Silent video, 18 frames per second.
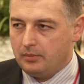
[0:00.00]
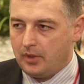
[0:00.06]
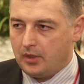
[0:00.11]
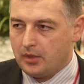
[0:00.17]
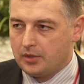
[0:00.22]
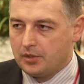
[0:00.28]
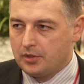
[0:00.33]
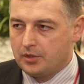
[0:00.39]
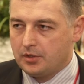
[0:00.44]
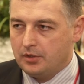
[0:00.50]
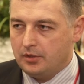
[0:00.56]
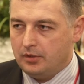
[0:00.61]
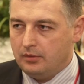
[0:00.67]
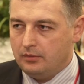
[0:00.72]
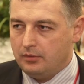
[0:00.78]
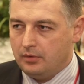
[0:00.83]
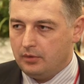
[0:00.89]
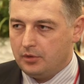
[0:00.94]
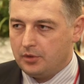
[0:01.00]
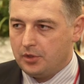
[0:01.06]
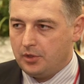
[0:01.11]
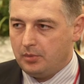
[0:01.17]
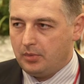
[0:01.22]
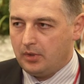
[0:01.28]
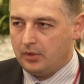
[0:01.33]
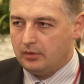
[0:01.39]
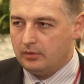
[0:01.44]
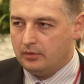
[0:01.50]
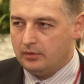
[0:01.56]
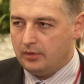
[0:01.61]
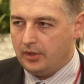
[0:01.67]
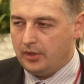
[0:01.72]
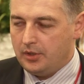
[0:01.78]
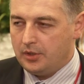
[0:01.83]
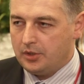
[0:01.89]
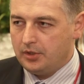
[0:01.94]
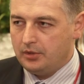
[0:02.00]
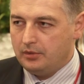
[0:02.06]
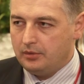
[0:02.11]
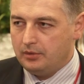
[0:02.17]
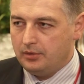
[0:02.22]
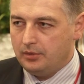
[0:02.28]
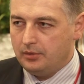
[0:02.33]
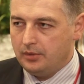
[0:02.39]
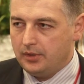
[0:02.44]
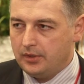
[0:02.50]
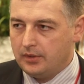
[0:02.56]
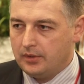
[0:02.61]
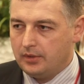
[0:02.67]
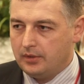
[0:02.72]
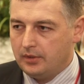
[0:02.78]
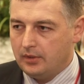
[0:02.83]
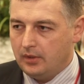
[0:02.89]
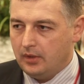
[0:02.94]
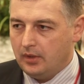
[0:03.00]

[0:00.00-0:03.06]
March in Fukushima, Daiichi unit.